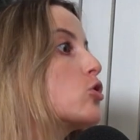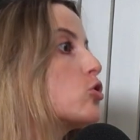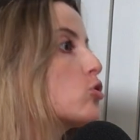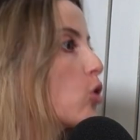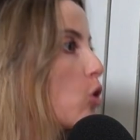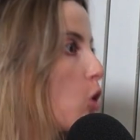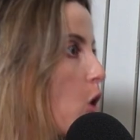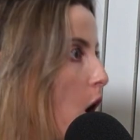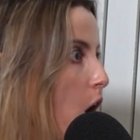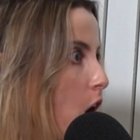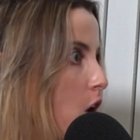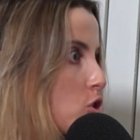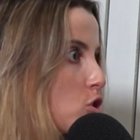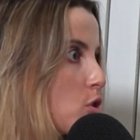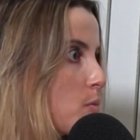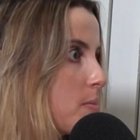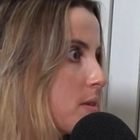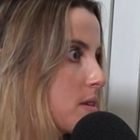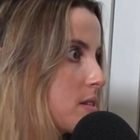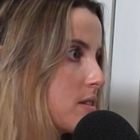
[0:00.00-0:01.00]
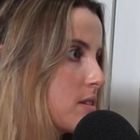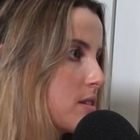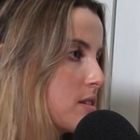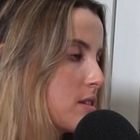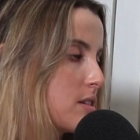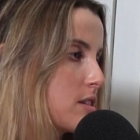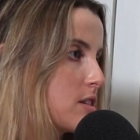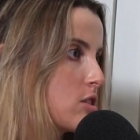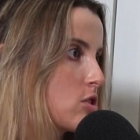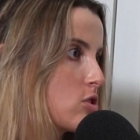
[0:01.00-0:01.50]
your larger
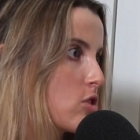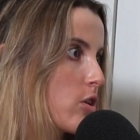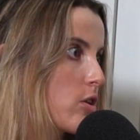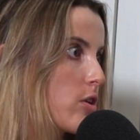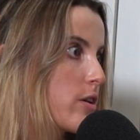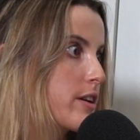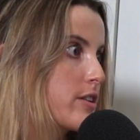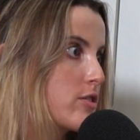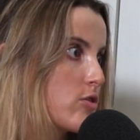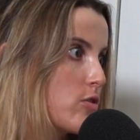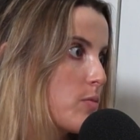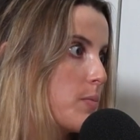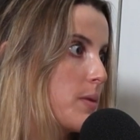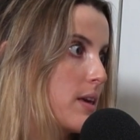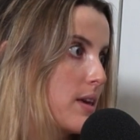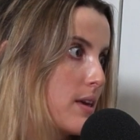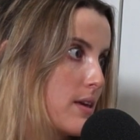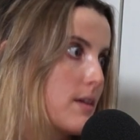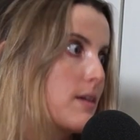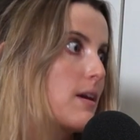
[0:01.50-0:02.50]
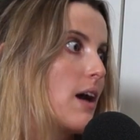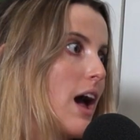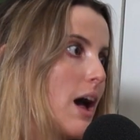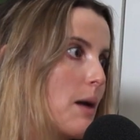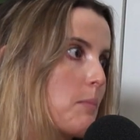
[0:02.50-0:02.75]
businesses are going to be